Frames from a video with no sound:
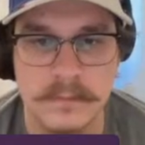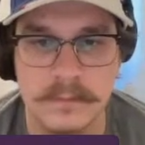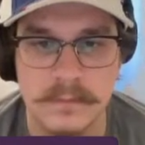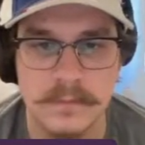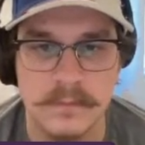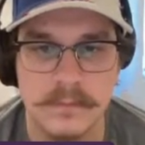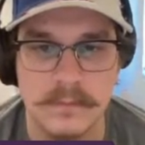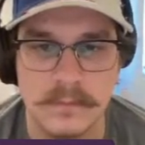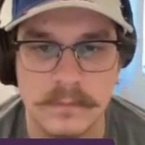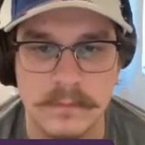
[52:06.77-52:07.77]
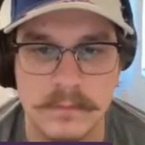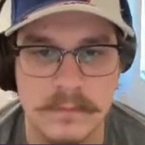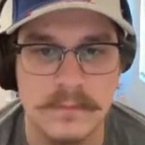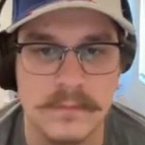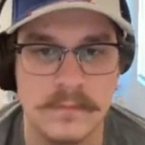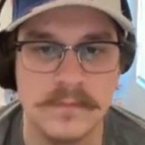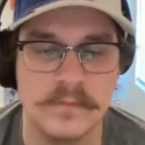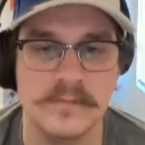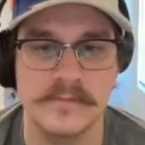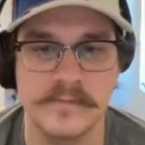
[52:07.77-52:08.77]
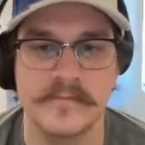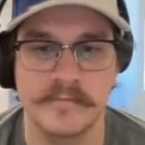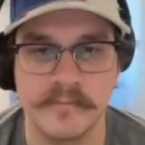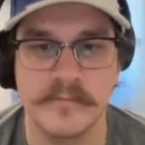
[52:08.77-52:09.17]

it's fair. But yeah, he's got